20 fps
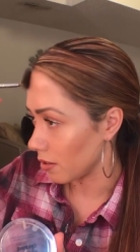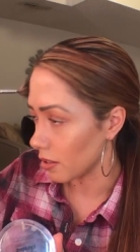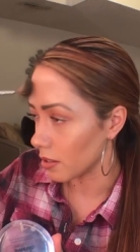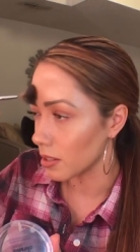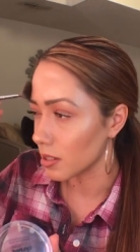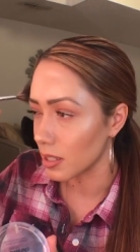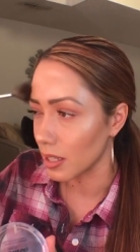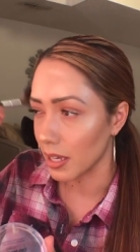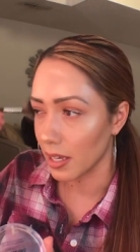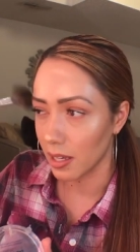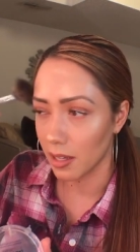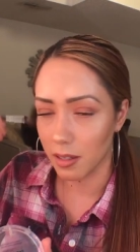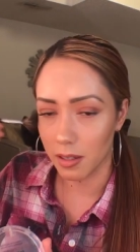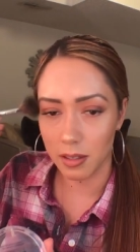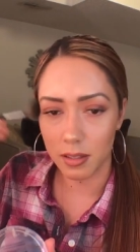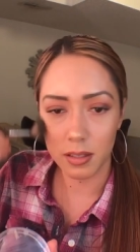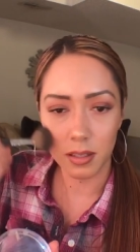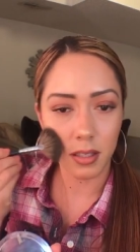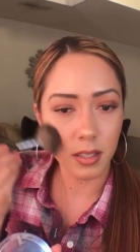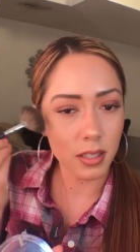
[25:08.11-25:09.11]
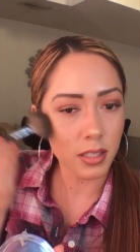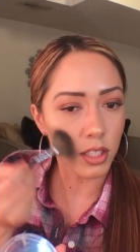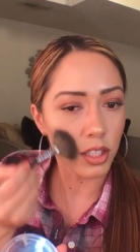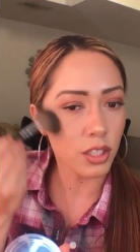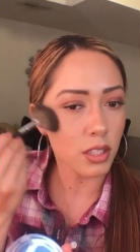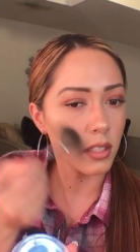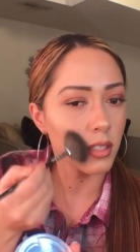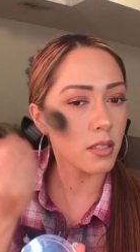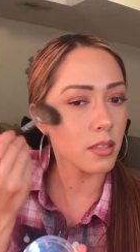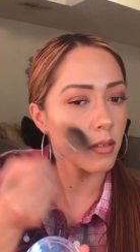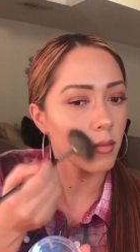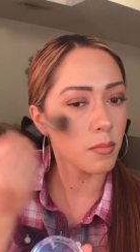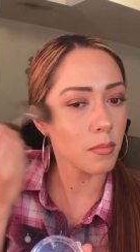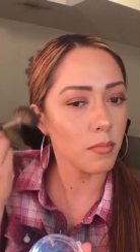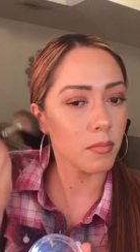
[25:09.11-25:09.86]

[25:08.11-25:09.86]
It is like, it's